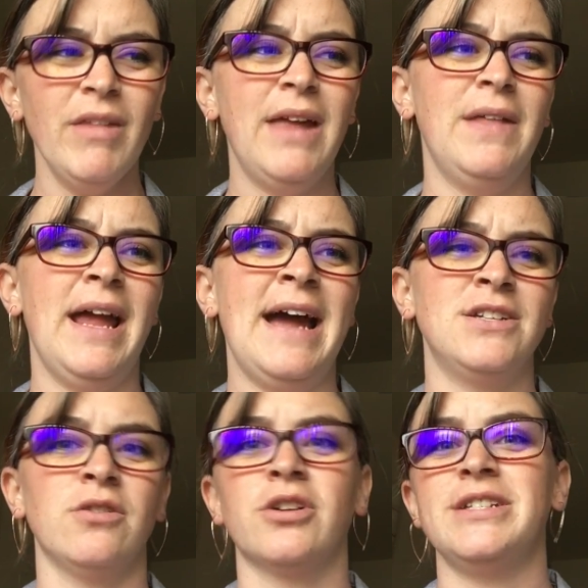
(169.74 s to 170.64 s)
and then I had
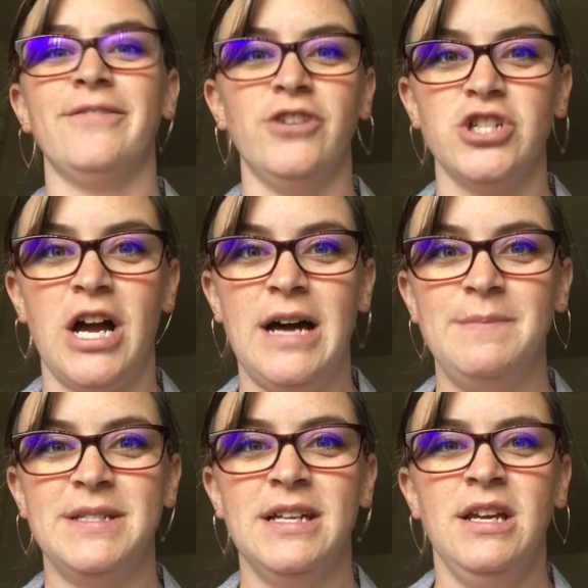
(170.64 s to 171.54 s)
to learn different
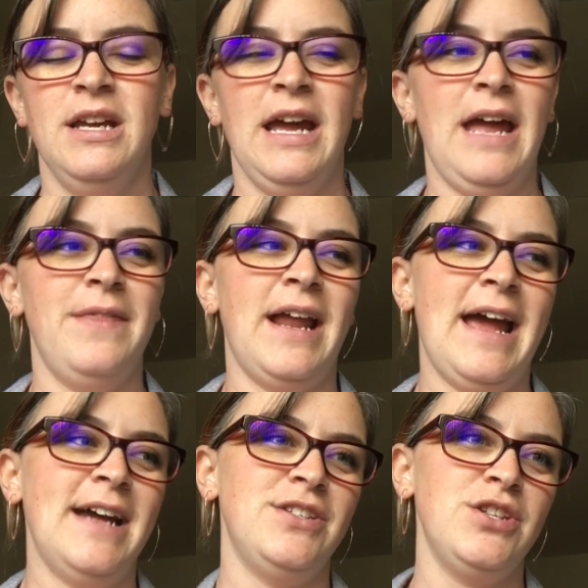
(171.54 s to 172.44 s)
jobs, and then I
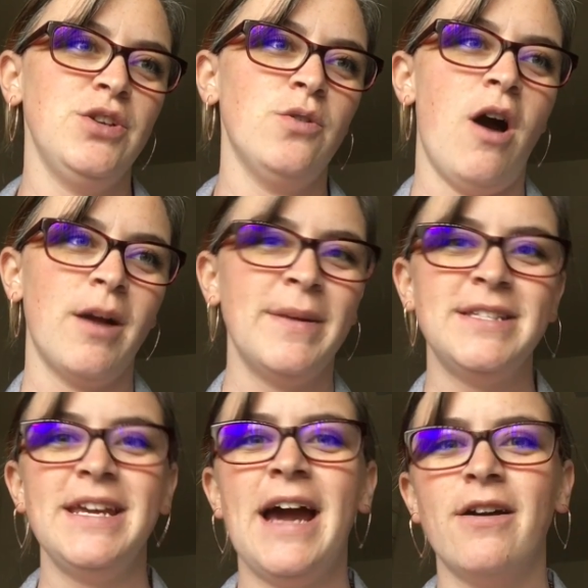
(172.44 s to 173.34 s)
had to
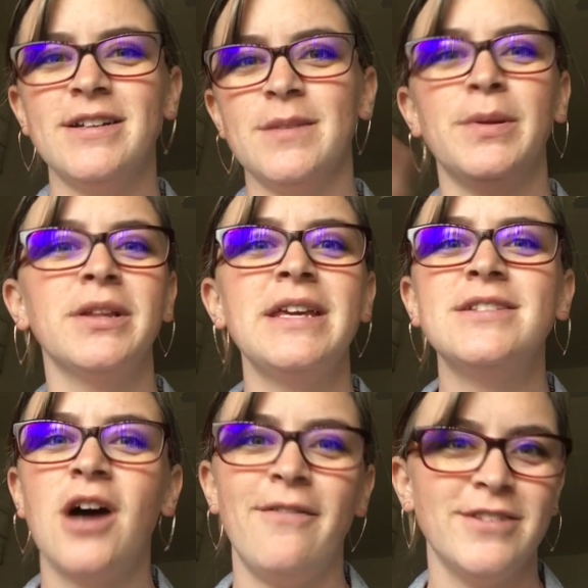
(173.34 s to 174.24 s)
augment out as a
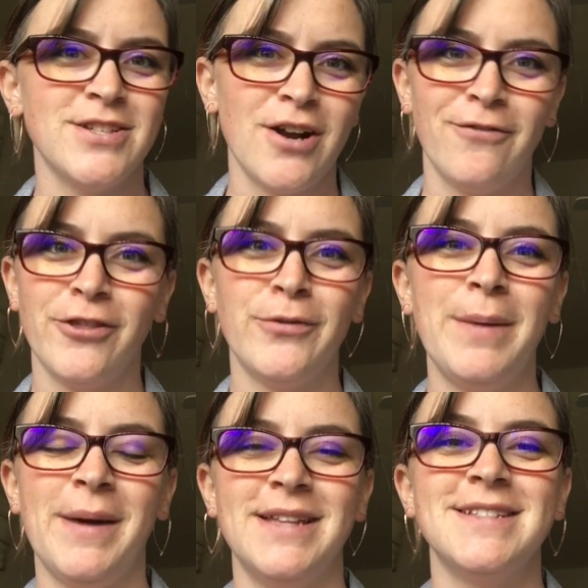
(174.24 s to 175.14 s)
police officer for 3
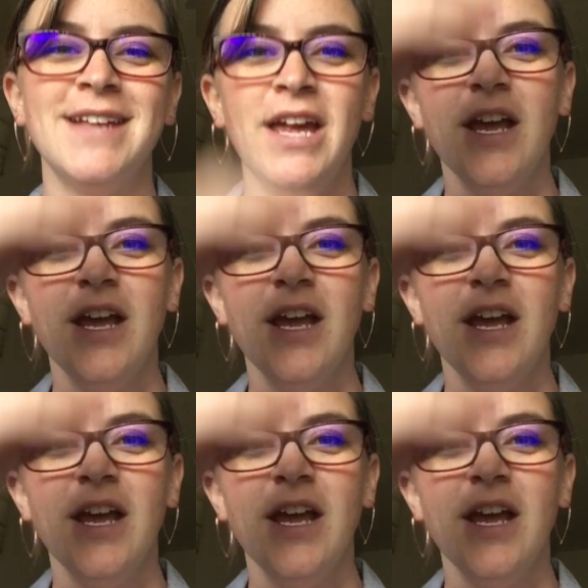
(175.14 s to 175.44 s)
months.